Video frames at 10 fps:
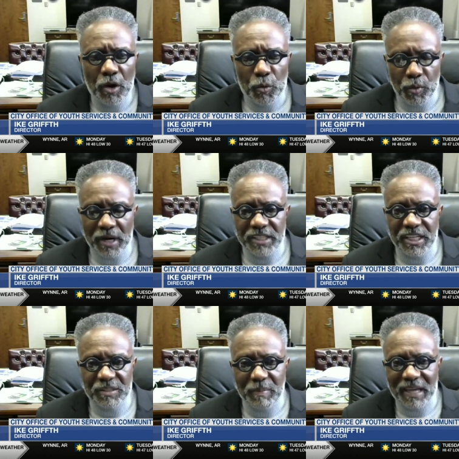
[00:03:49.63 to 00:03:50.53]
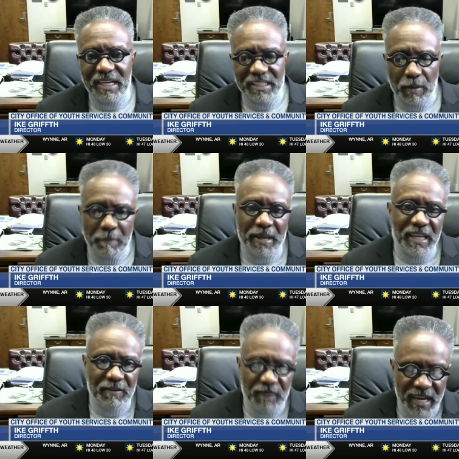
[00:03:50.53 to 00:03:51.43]
really just making this a big
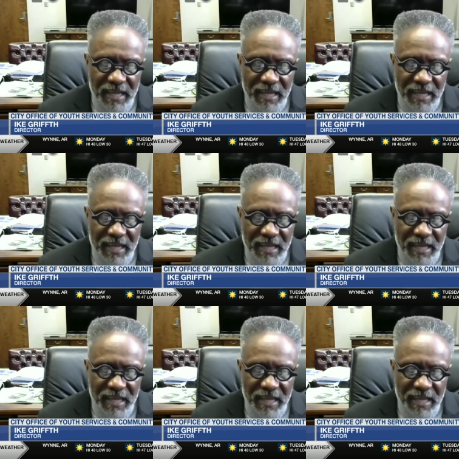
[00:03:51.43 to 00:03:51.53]
event.